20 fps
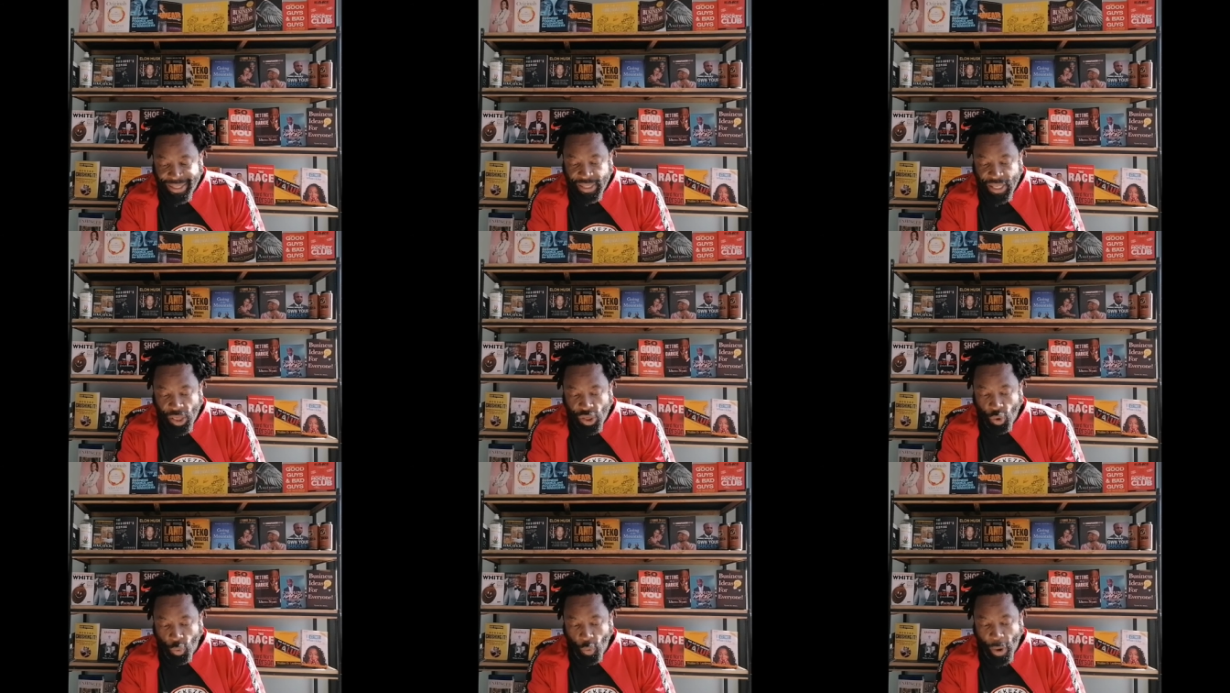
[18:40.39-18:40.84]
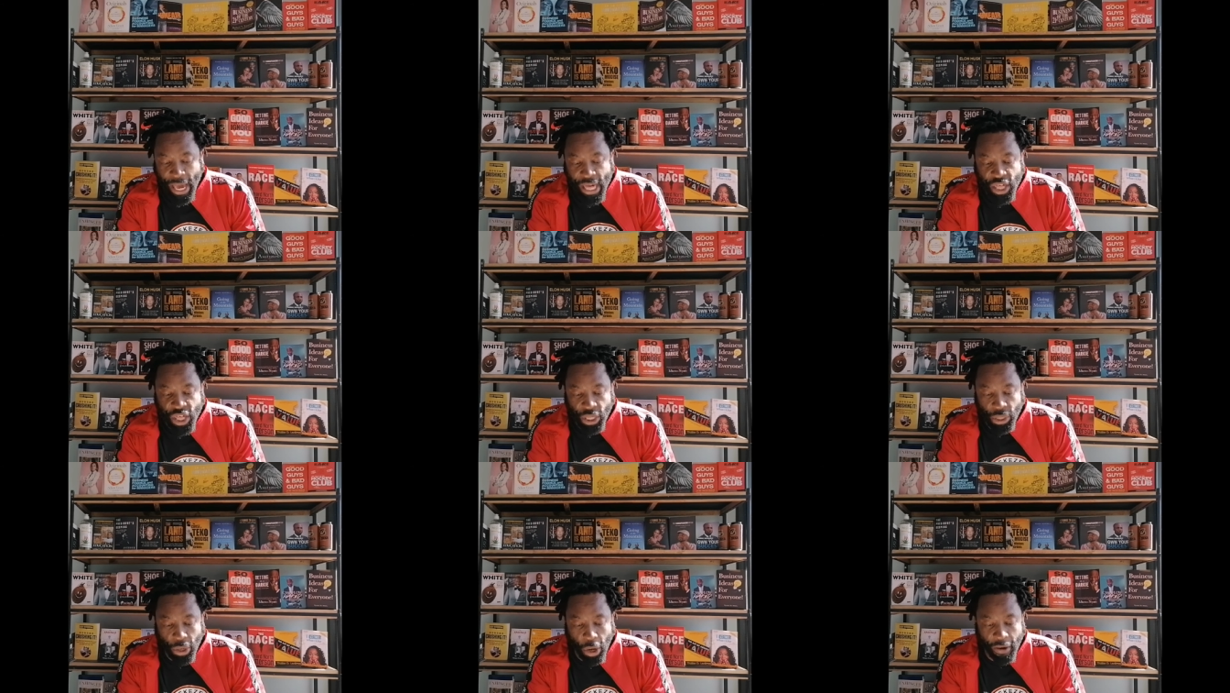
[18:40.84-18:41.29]

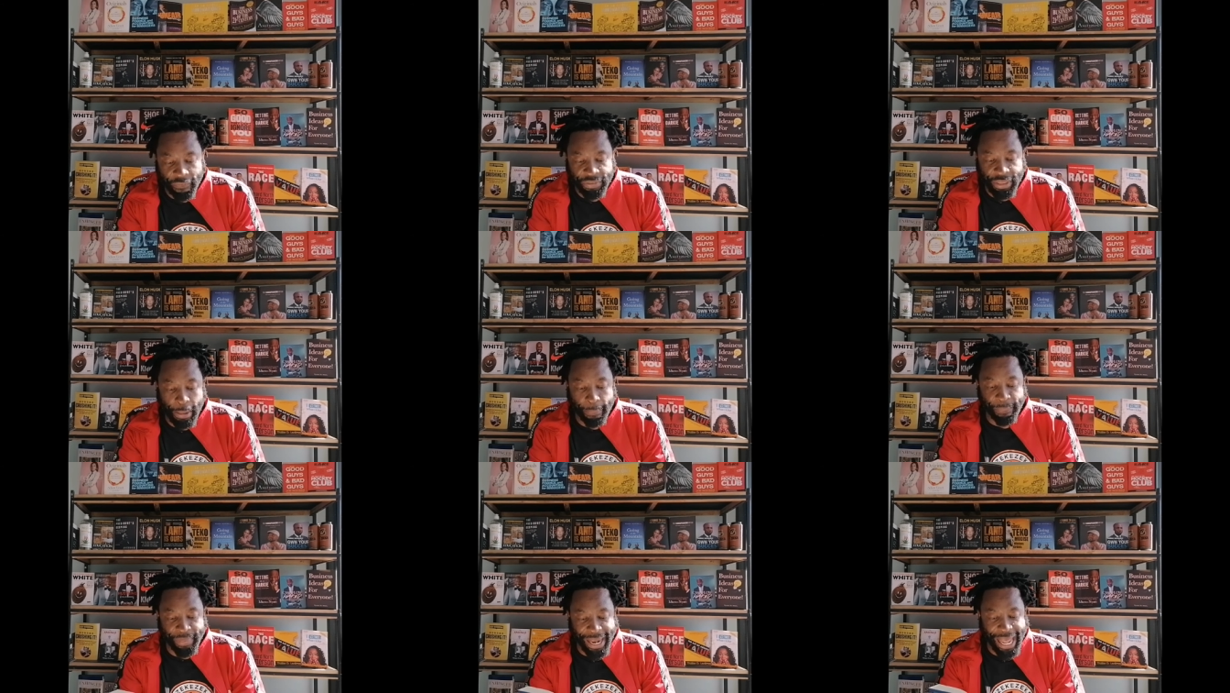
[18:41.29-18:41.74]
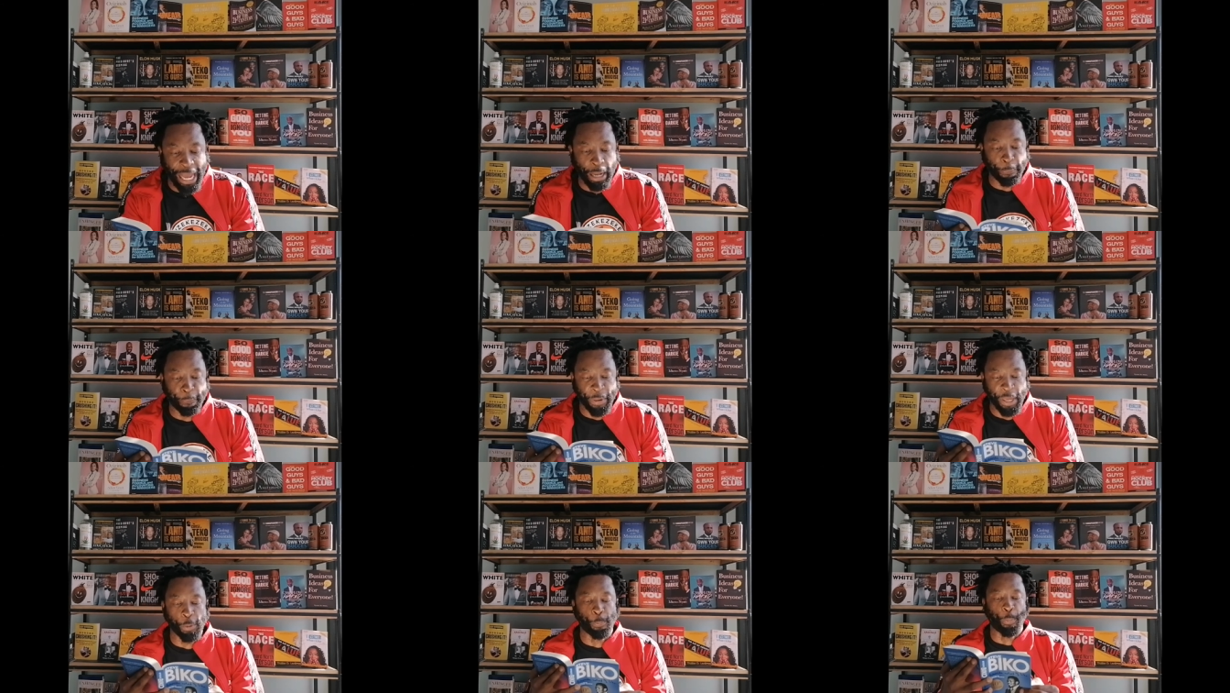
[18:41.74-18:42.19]
situation of the
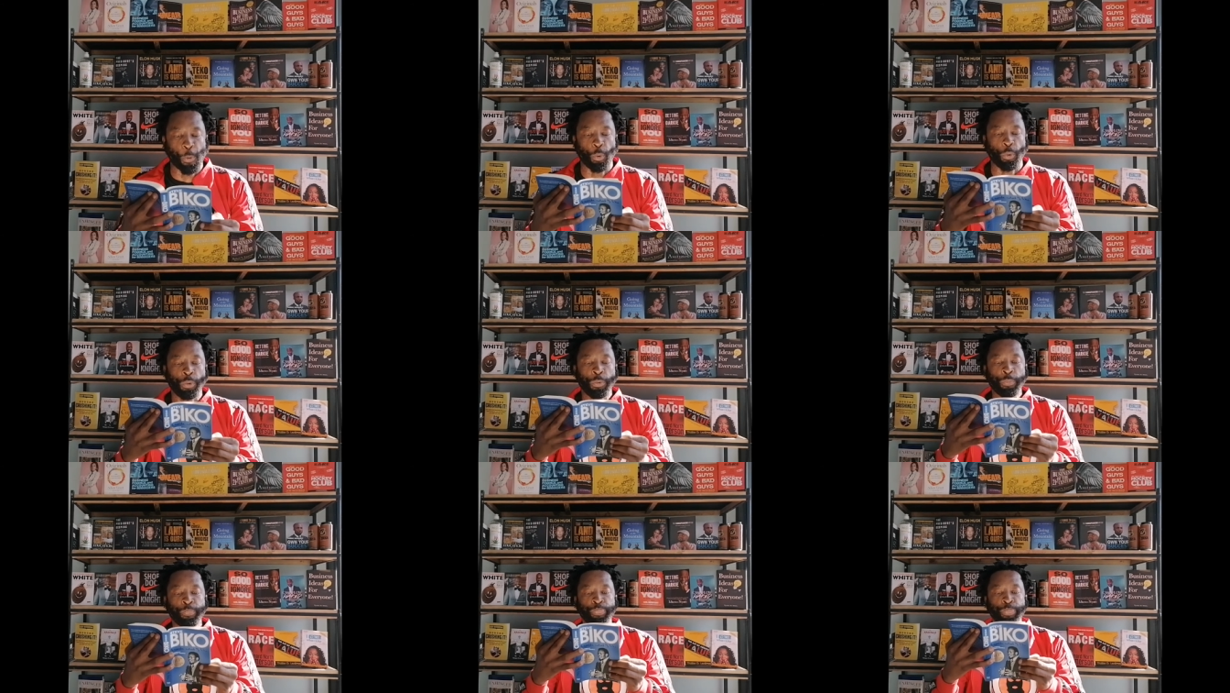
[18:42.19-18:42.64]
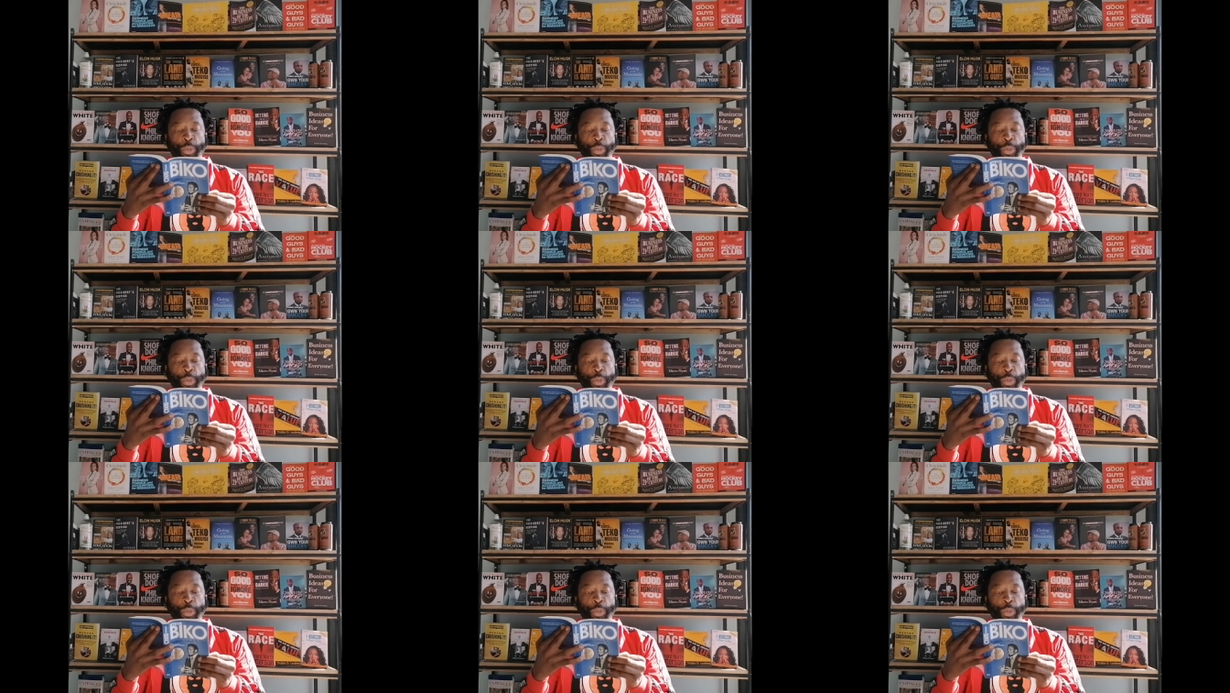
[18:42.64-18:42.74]
black people